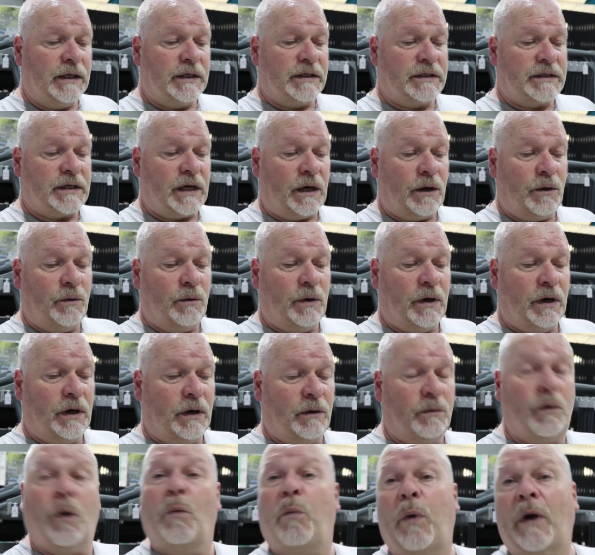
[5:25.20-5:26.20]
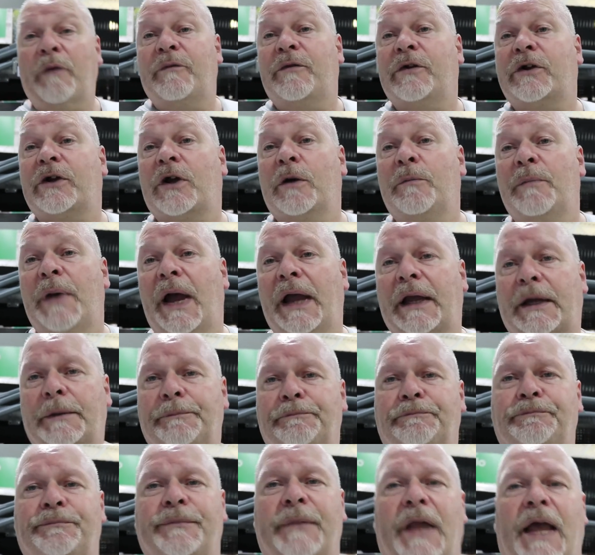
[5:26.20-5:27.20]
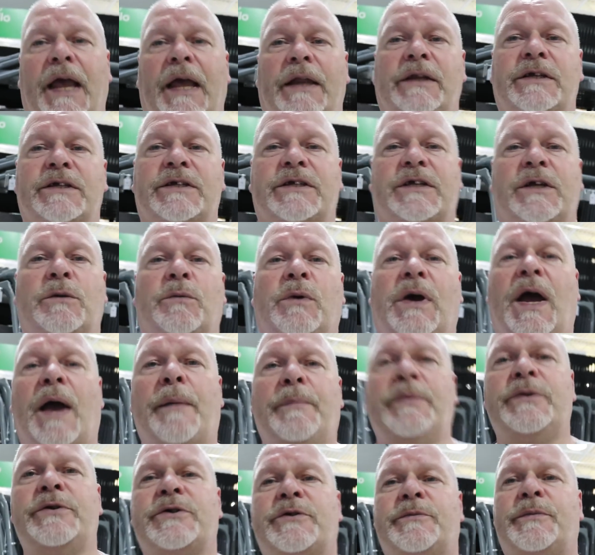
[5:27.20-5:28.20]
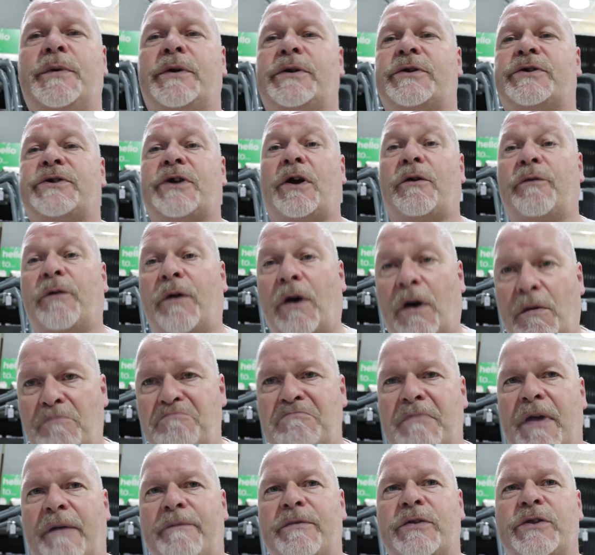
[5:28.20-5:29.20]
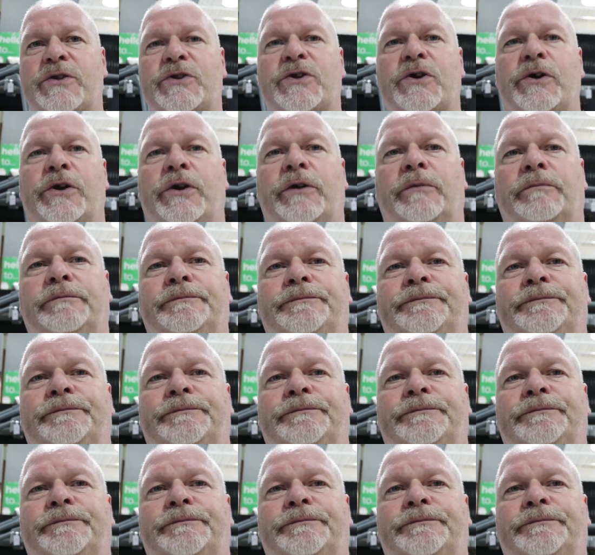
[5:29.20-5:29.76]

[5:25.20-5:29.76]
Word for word: So uh, I'll wait for her to come back and see what happens, but so far everything's good.